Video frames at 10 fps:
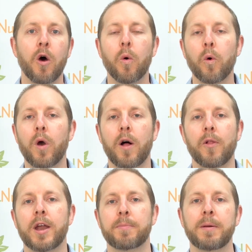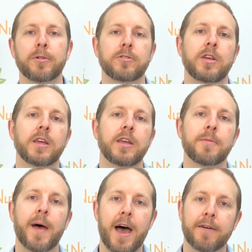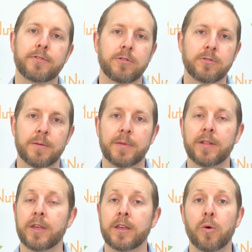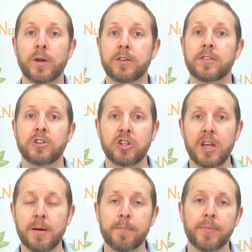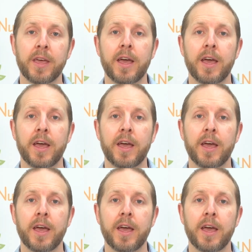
or a lot of people are taking them after something like going to the gym.